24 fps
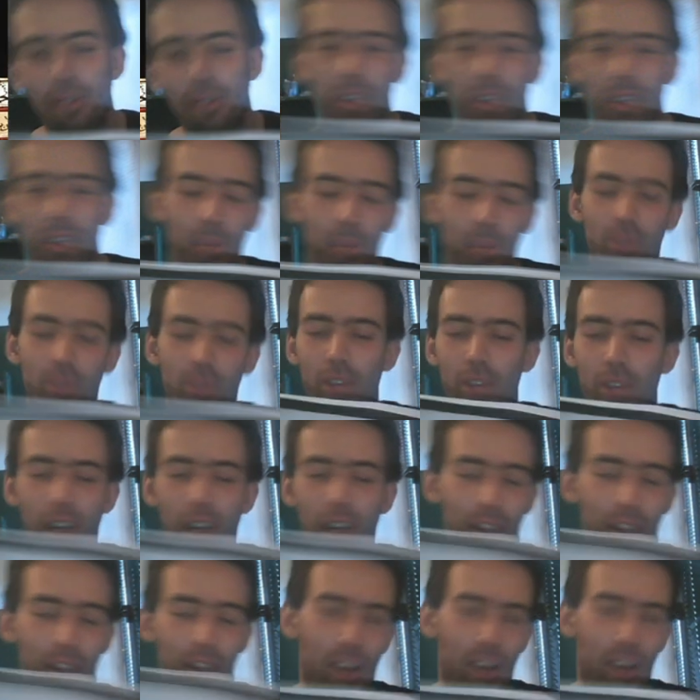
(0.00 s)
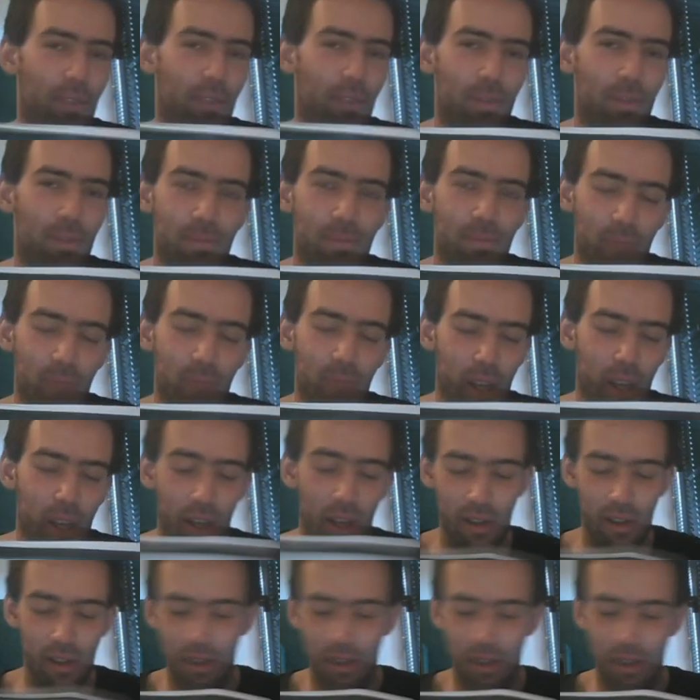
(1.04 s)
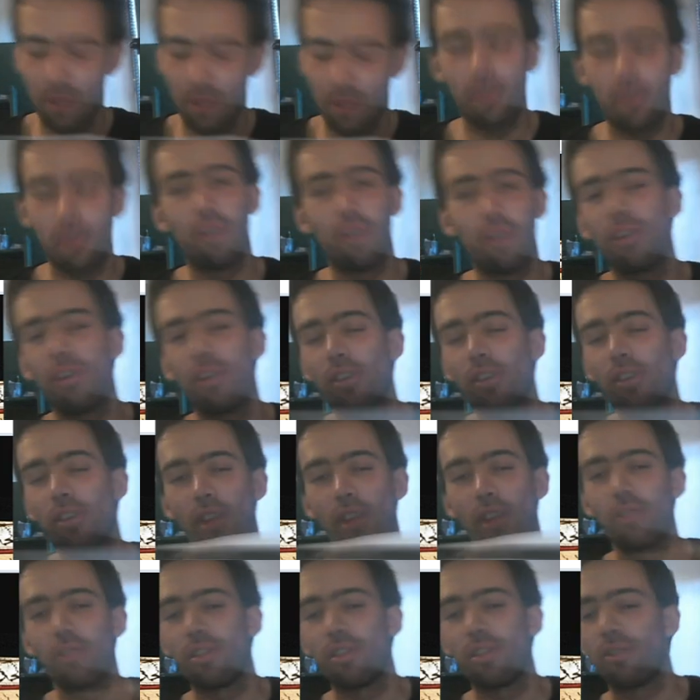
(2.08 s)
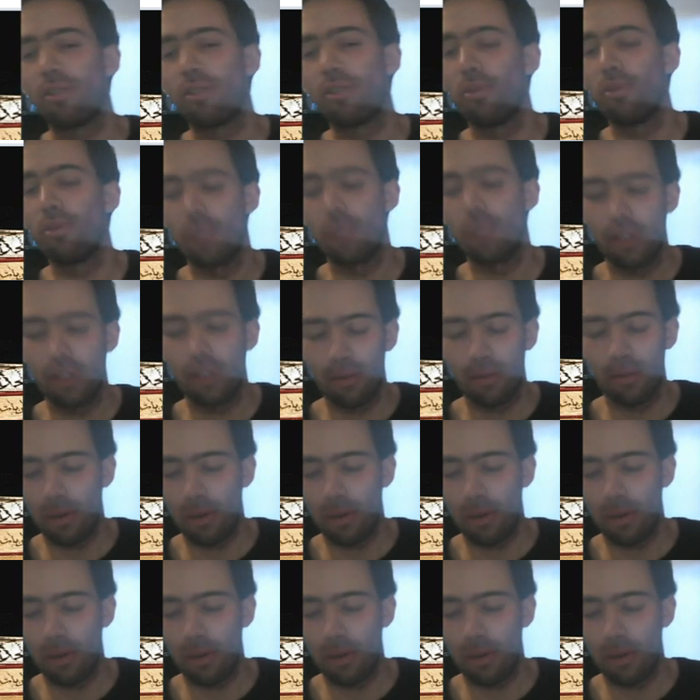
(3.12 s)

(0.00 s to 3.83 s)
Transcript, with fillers: demonstrate it live this is what Orientologists do this is what